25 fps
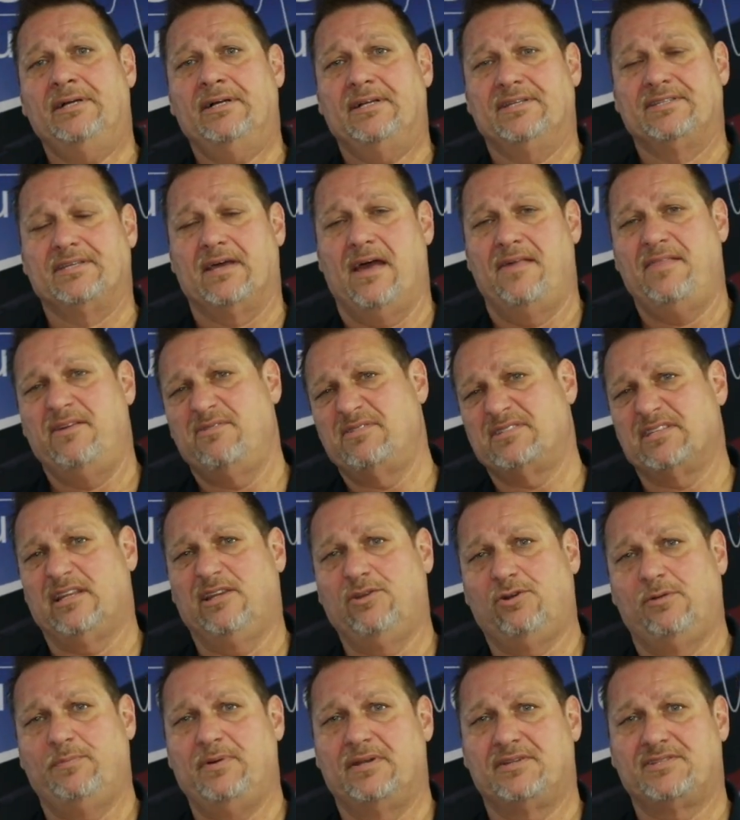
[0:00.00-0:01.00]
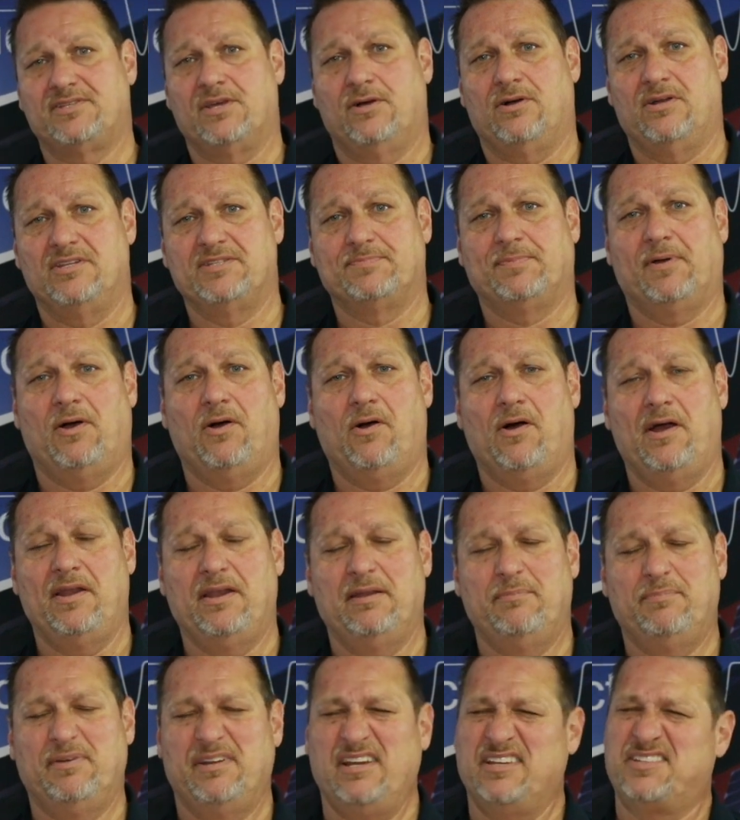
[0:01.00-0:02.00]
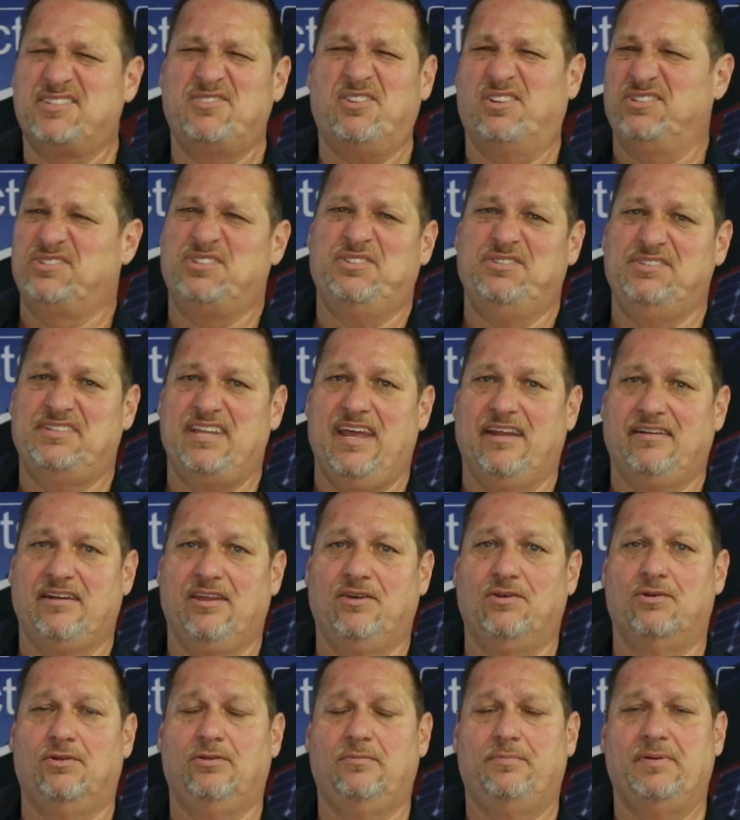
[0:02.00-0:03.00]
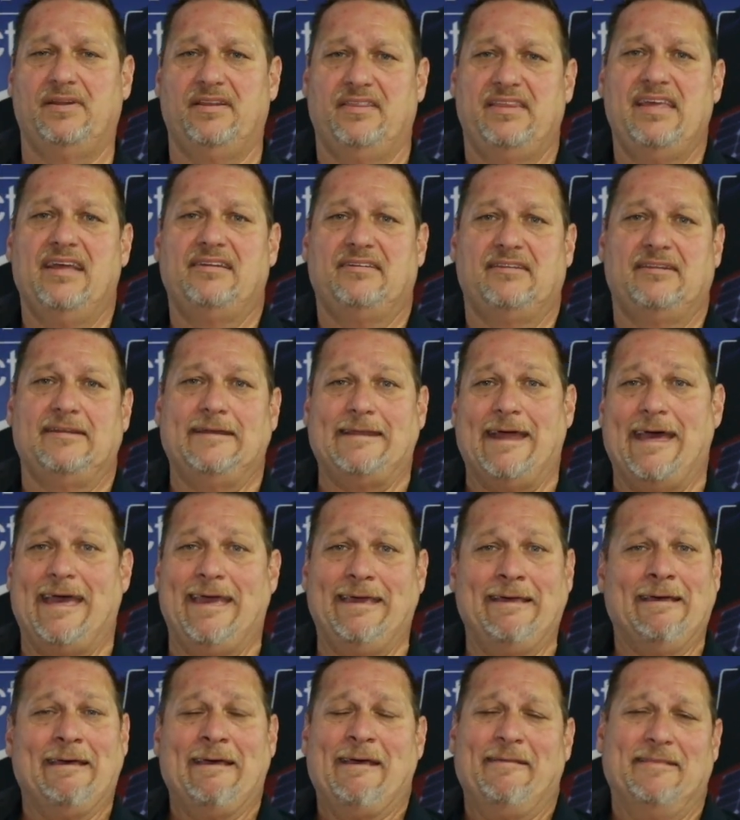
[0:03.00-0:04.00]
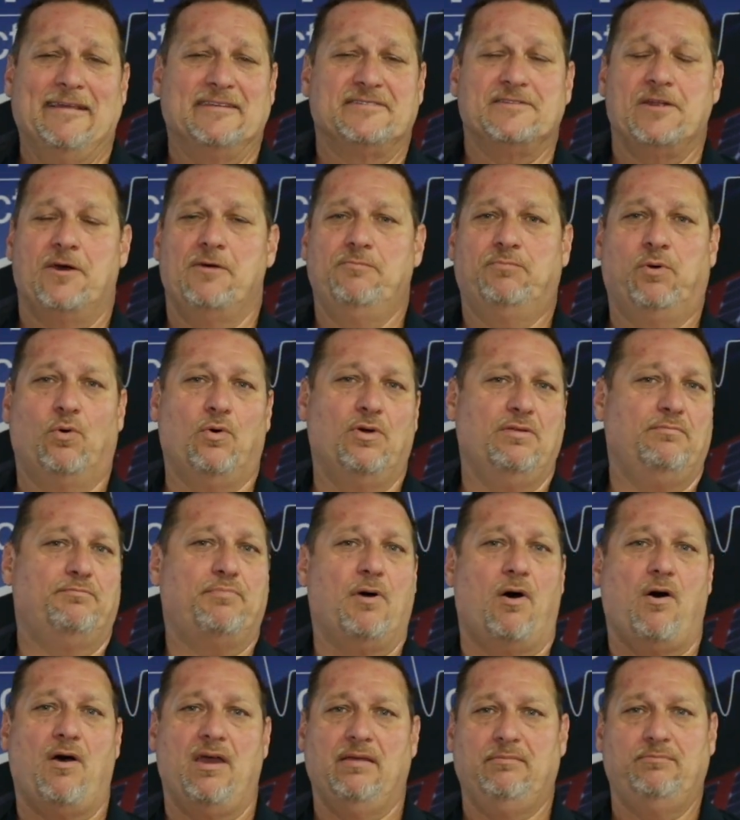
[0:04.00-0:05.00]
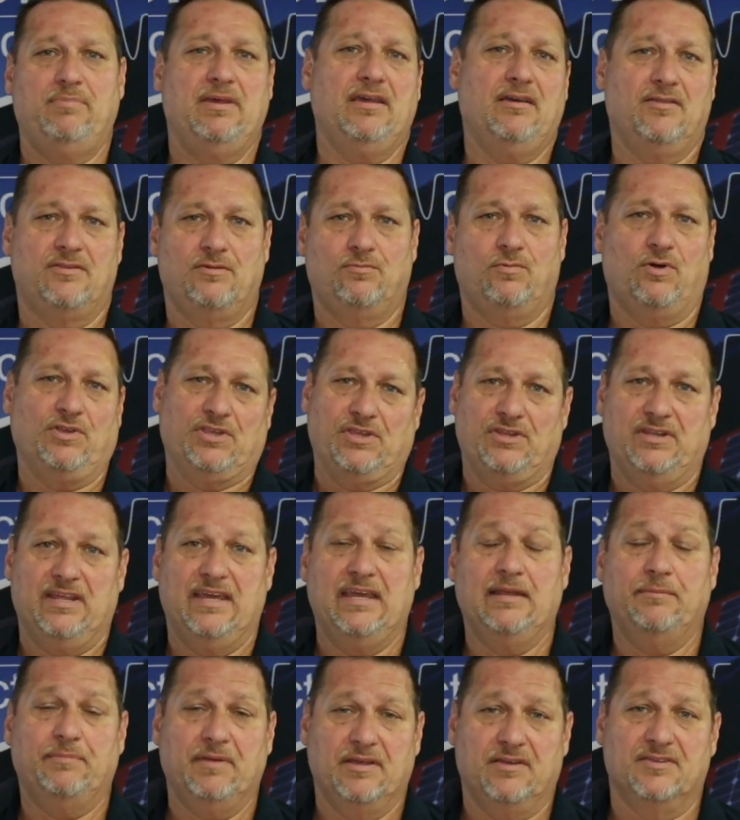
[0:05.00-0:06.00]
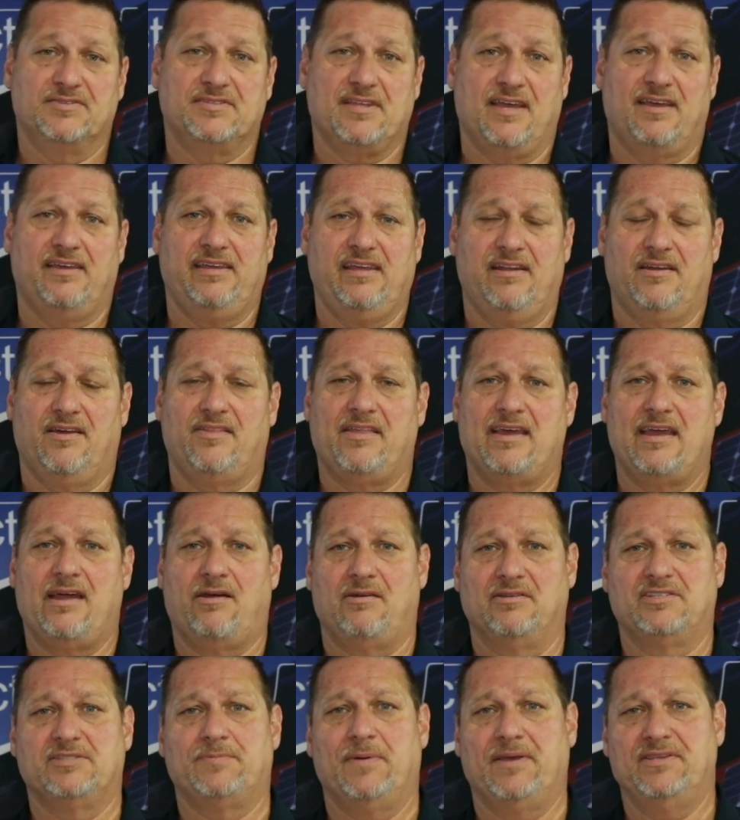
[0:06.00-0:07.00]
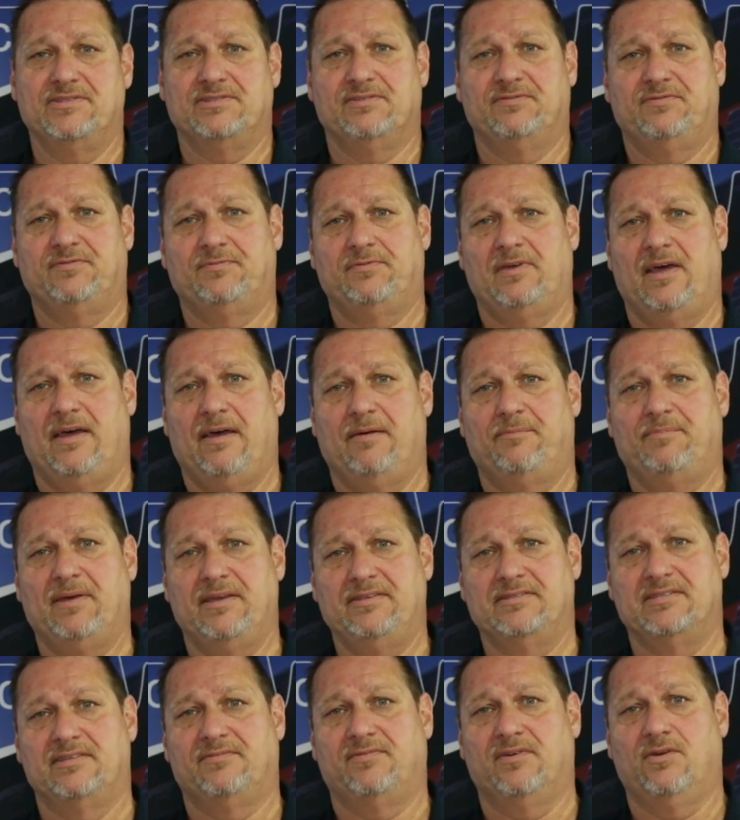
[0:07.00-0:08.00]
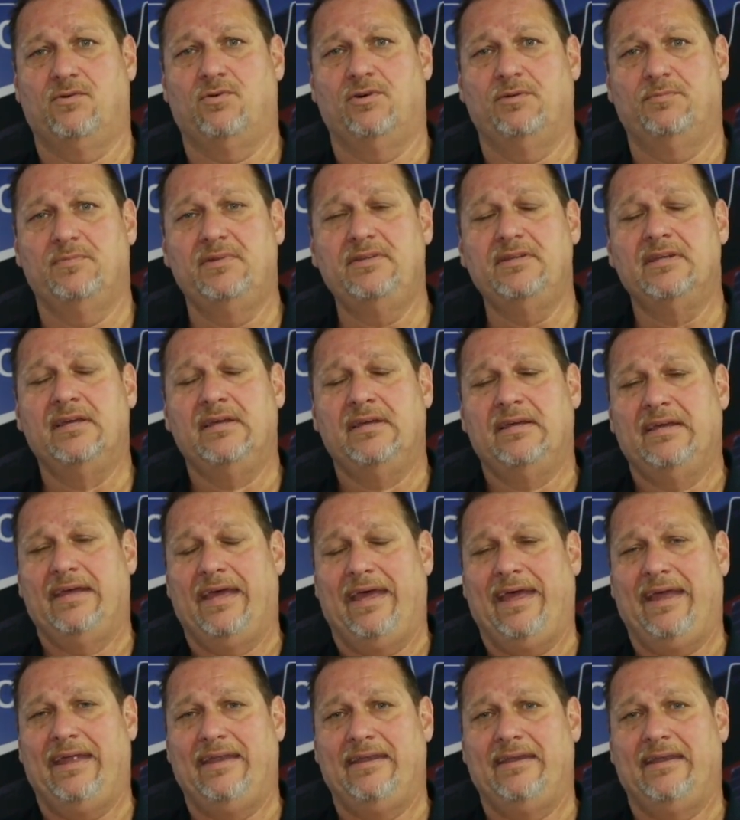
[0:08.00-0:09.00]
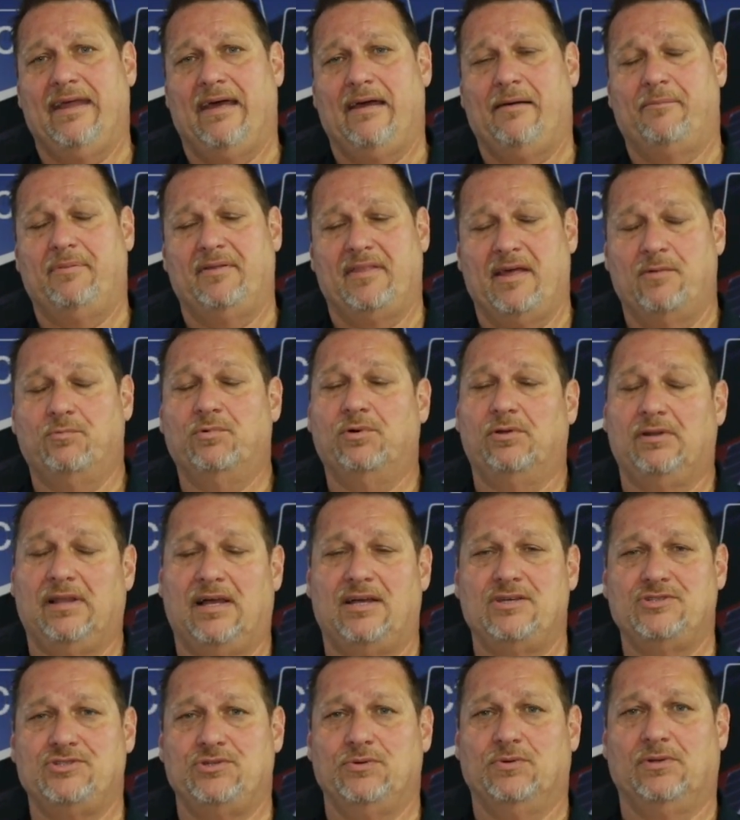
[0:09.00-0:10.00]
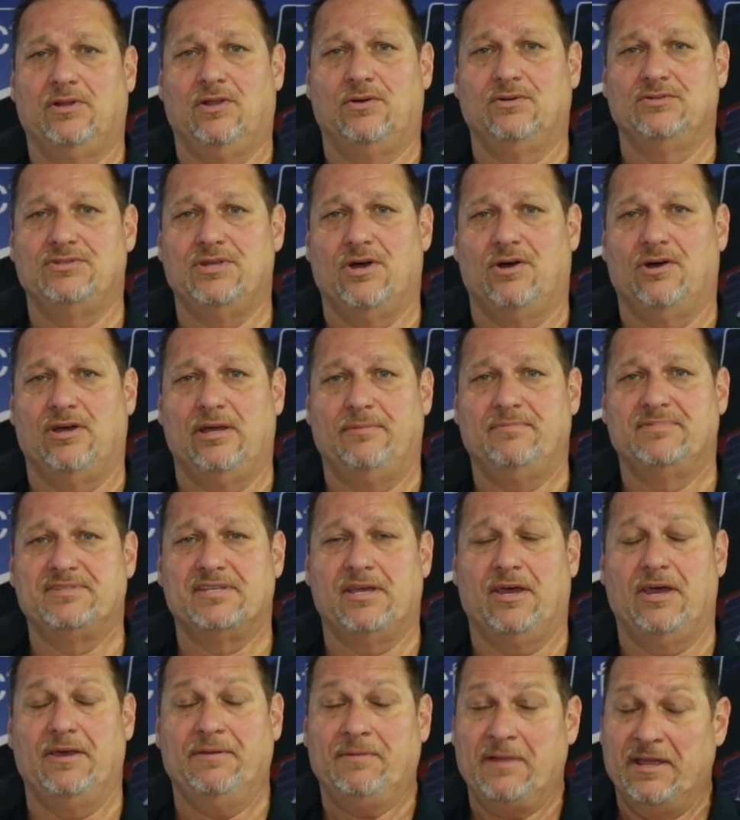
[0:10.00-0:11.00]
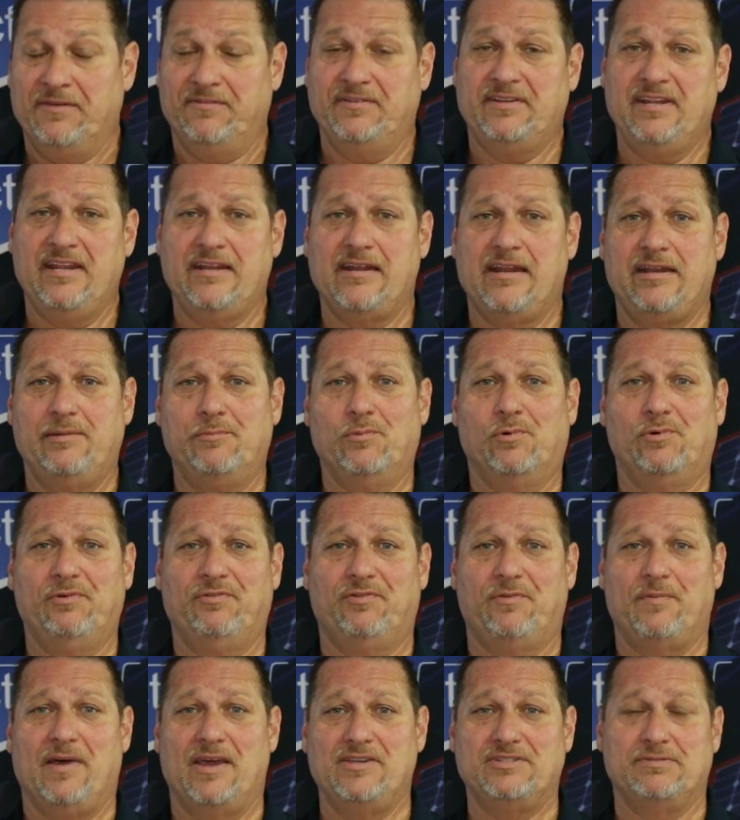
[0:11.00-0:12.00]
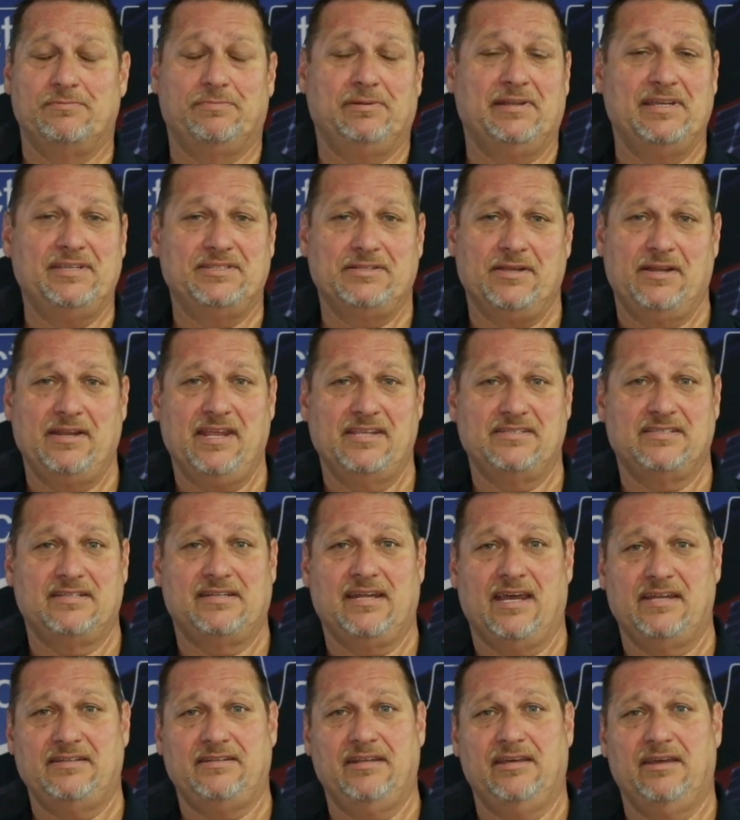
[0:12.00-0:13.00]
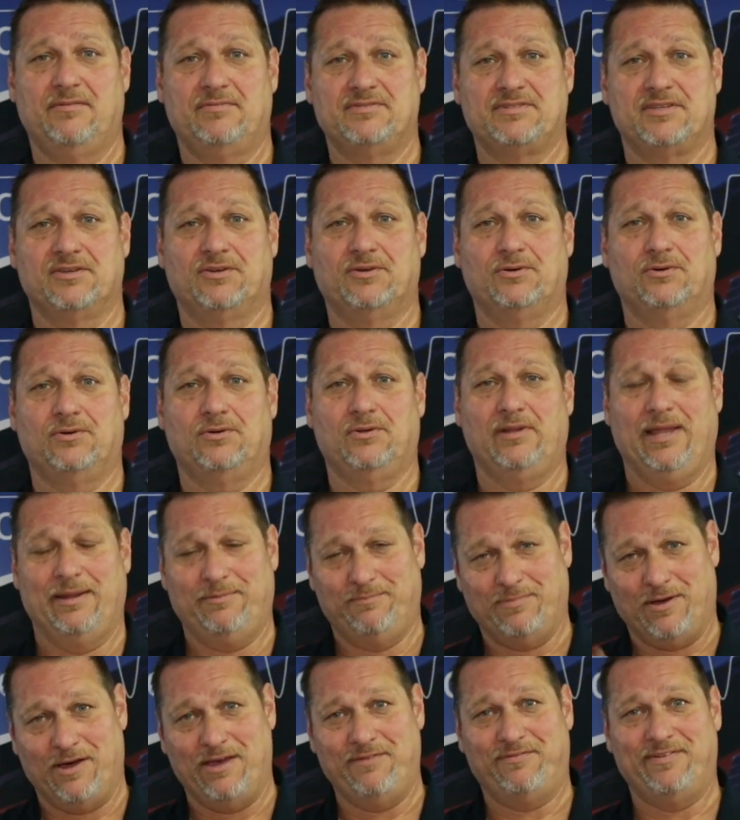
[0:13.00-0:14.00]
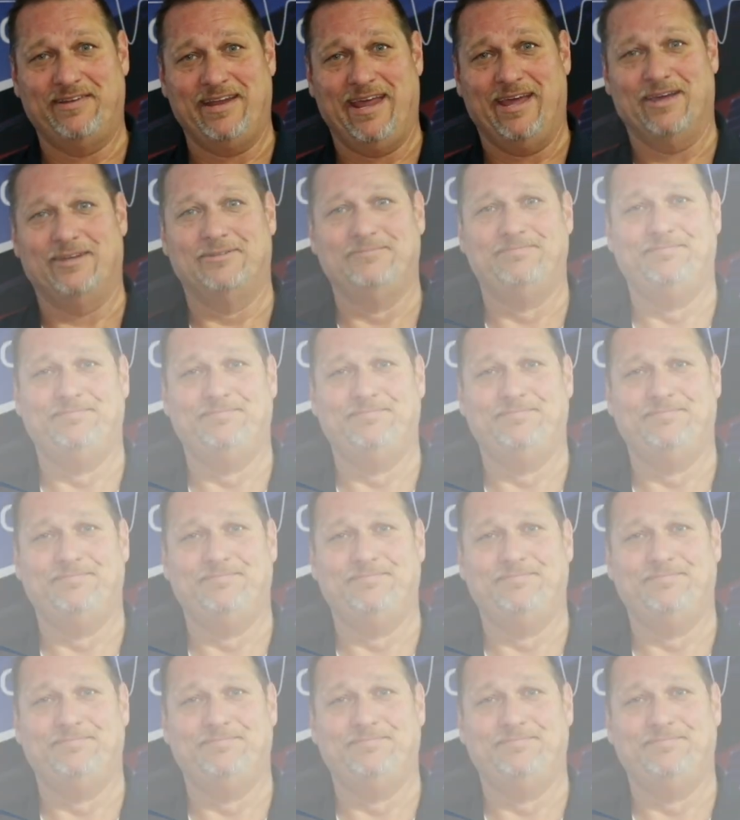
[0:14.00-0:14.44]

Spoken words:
So there is a little bit of science behind it, but it's not too technical. But at the end of the day, there's no point buying bigger than what you need, because they are expensive pieces of equipment, but they will last you a long time. So if you need any more information, please don't hesitate to give us a call, and bye for now.